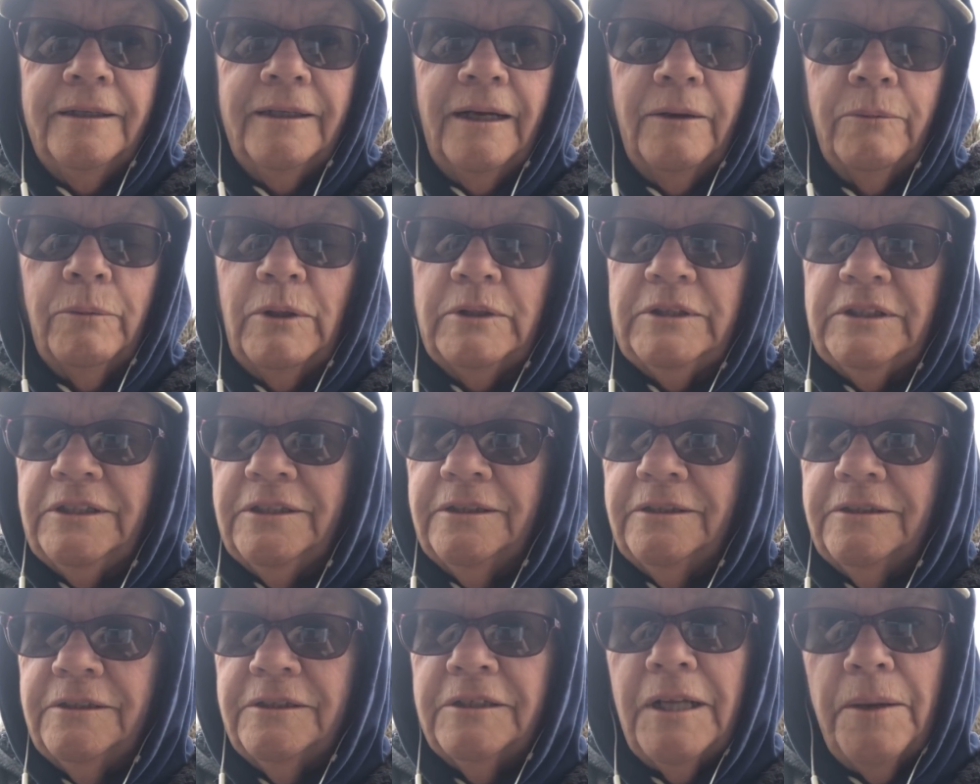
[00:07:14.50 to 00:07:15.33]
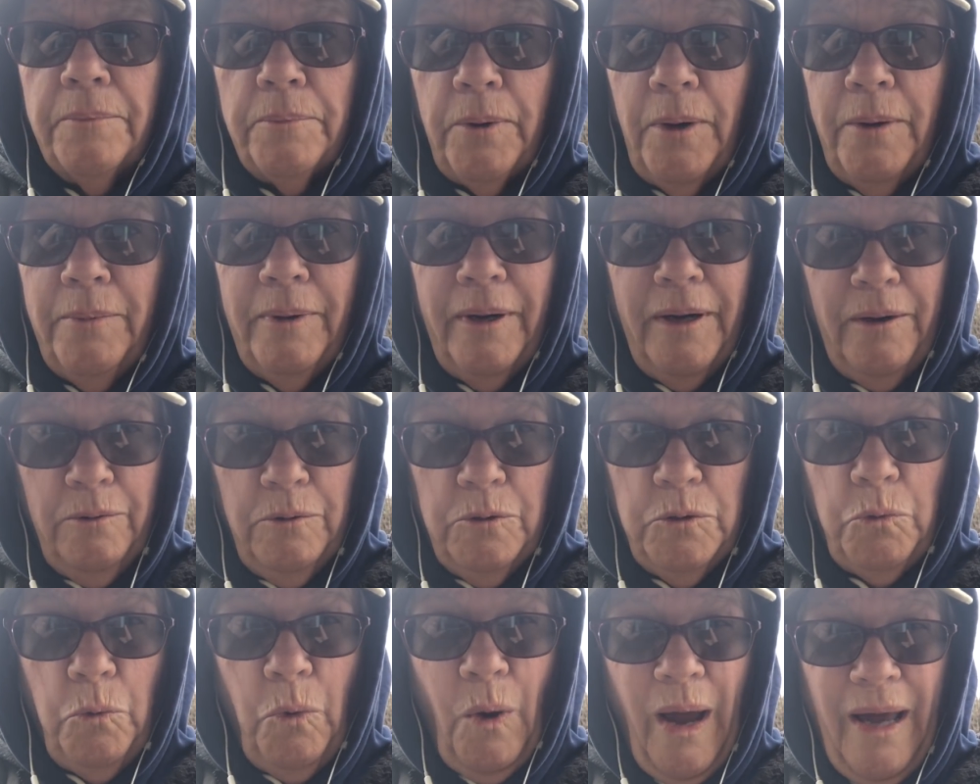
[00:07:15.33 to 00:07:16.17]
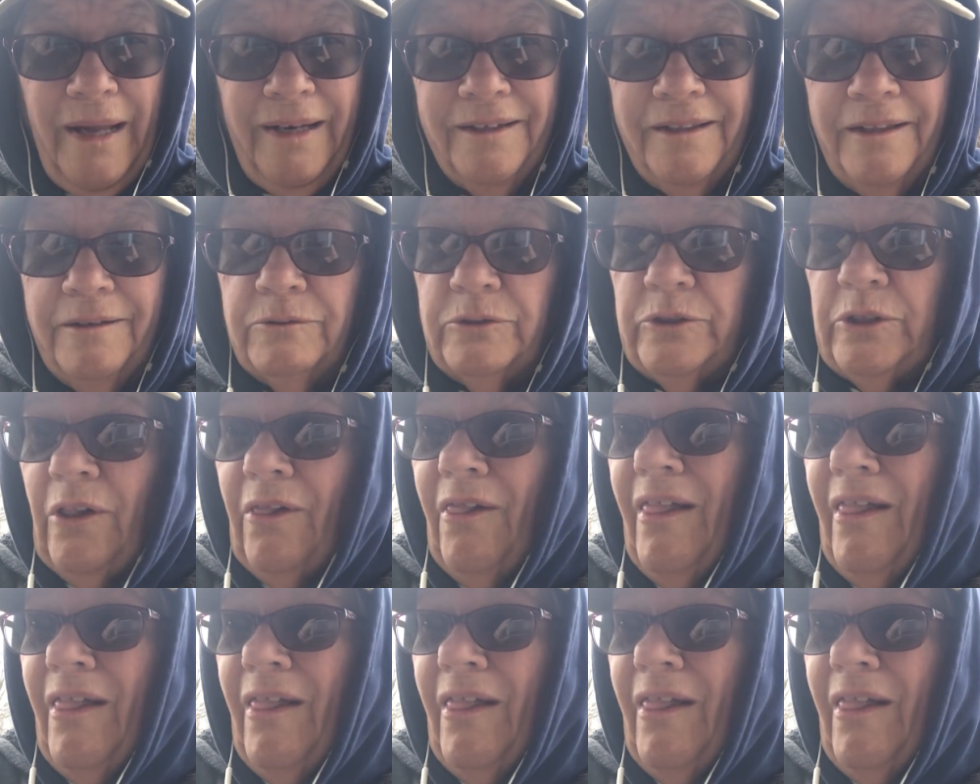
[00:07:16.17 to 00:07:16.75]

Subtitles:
it wasn't slippery, but it was wet. There was a